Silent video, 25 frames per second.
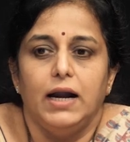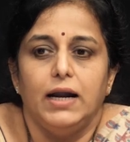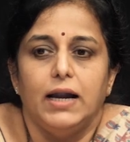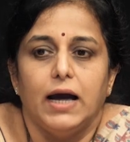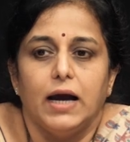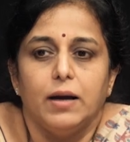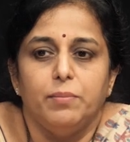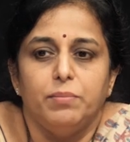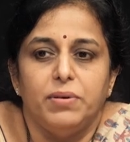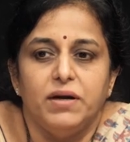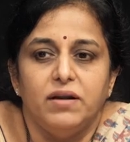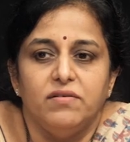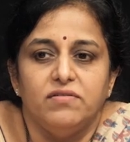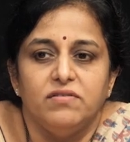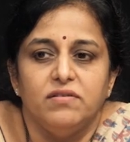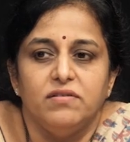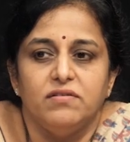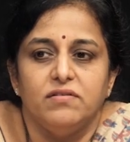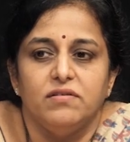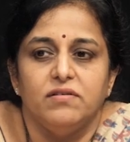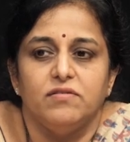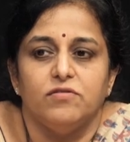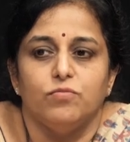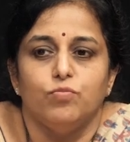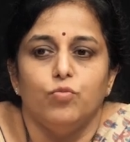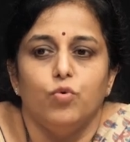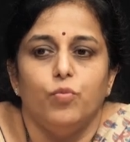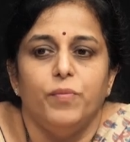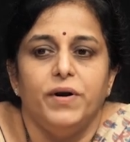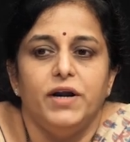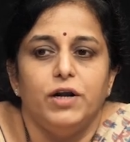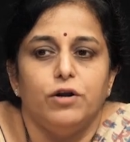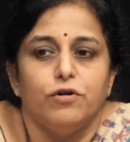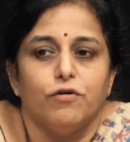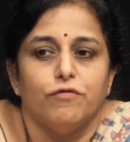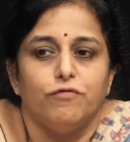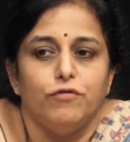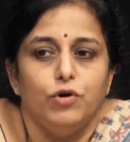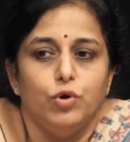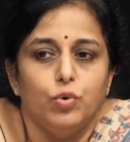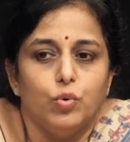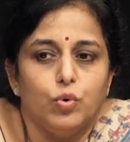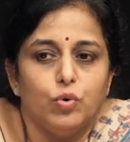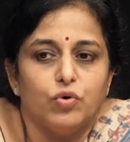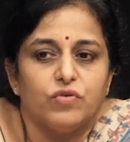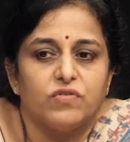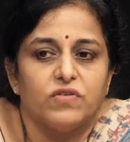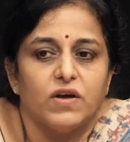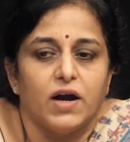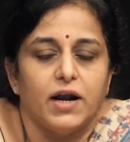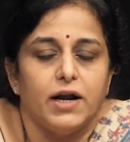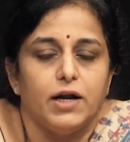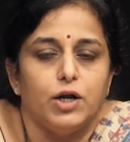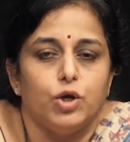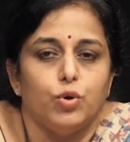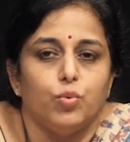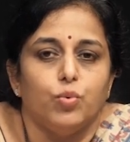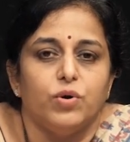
Diapedesis is movement of leukocyte